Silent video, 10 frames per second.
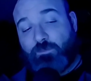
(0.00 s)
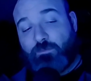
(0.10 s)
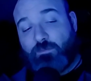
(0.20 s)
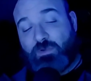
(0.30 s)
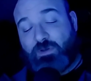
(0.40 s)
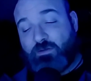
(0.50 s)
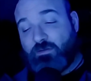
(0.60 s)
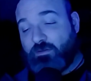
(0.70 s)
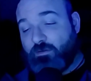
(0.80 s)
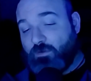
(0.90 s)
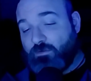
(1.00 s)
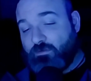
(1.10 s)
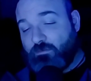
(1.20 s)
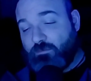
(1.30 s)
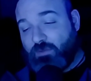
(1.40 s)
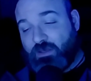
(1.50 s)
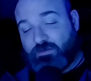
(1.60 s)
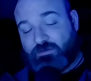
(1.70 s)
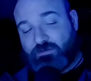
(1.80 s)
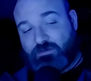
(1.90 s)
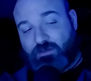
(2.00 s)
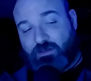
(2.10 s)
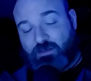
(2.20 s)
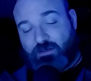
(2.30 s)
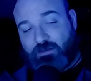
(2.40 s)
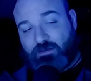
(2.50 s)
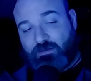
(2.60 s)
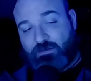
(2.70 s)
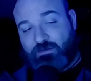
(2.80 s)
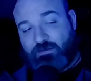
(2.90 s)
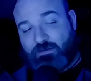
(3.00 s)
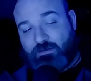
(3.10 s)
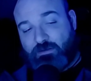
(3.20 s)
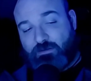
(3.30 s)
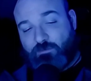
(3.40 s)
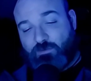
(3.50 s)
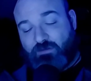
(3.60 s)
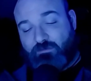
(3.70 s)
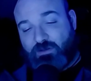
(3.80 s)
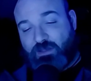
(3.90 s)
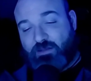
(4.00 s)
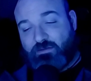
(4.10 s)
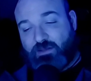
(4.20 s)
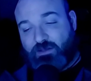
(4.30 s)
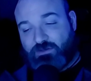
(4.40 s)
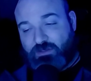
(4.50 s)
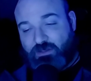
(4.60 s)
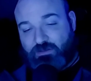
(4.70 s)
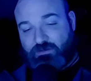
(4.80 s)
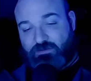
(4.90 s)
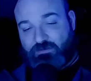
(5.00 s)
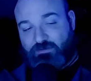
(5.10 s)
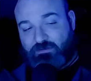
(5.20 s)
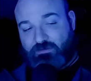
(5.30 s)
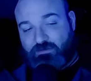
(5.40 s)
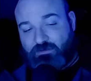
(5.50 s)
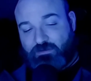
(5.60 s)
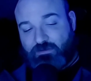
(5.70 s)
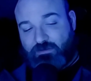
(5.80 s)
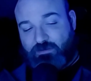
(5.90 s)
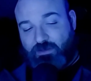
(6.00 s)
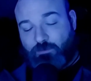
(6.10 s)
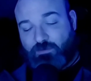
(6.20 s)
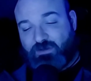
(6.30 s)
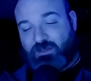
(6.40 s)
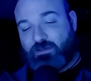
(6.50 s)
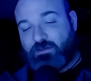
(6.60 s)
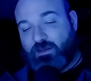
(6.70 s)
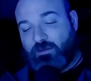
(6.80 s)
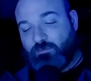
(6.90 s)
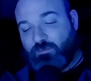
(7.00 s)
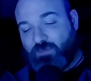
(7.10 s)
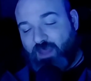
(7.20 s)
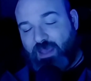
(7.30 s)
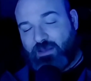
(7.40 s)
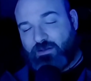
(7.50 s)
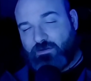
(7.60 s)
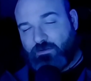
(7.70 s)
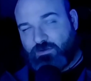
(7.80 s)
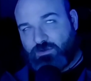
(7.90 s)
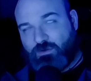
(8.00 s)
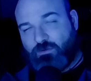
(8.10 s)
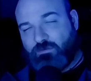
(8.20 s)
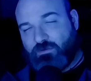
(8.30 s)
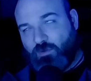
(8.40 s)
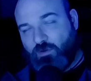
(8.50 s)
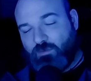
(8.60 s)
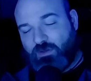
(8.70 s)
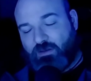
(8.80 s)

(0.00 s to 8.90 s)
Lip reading: But now that they're both past, I will never get that chance. I will never get that hand on the shoulder moment.